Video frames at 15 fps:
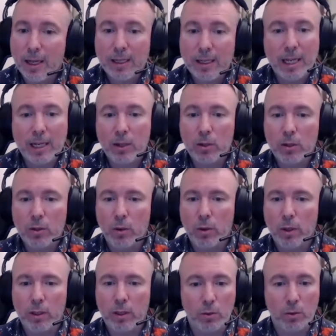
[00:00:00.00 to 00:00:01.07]
They are not
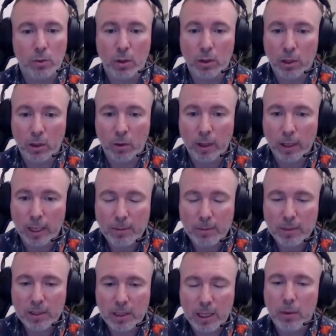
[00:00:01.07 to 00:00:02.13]
going to our
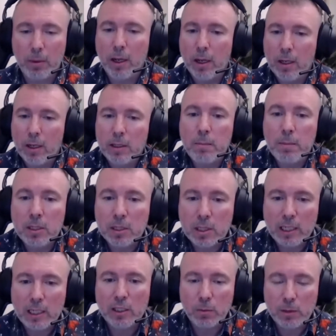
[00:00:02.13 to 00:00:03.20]
Glamster app. They
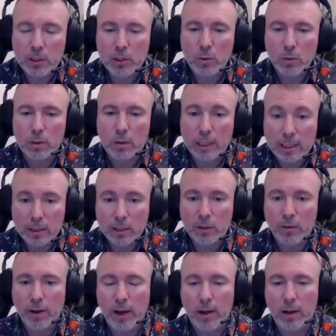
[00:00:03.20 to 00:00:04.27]
stays with you. That is
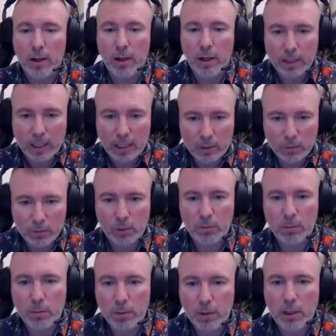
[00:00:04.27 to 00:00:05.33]
fair. That is what
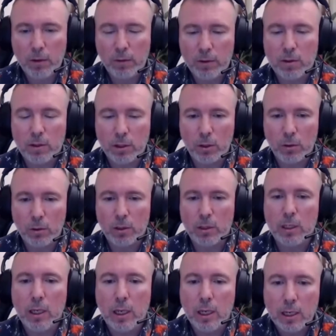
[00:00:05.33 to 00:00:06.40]
we believe in
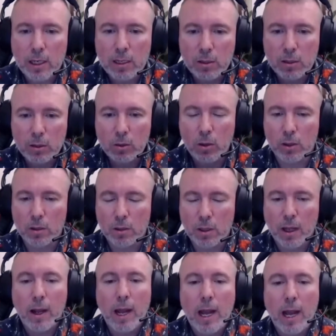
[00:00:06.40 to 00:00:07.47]
security. It's yours.
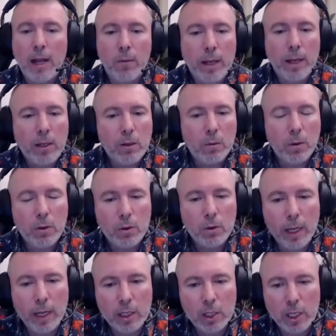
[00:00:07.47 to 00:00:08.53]
And when you want
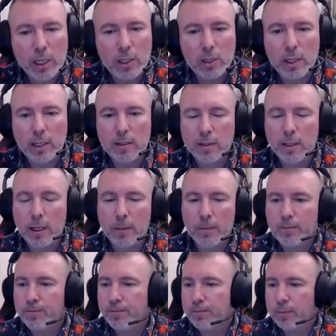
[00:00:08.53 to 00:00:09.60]
to exchange, let's
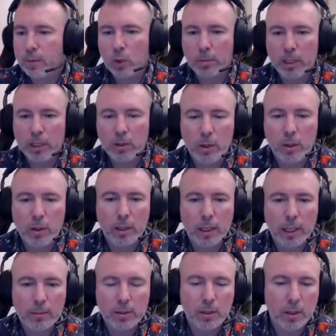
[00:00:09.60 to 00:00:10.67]
say, your Bitcoin,
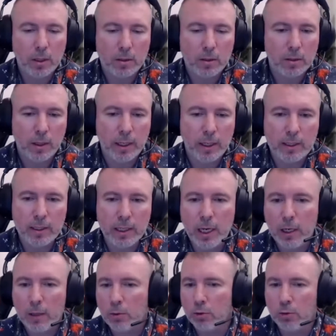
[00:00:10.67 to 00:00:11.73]
Glamsters,
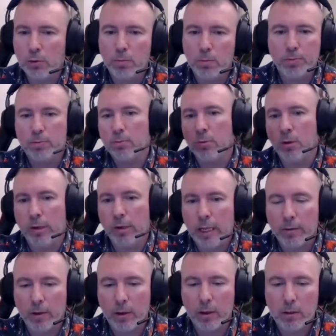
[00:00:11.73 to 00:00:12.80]
Ethereum to
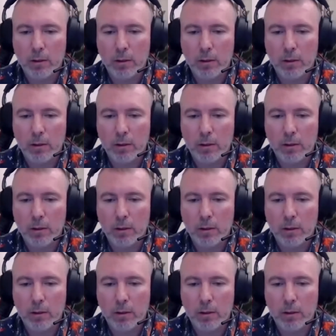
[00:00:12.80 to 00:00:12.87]
whatever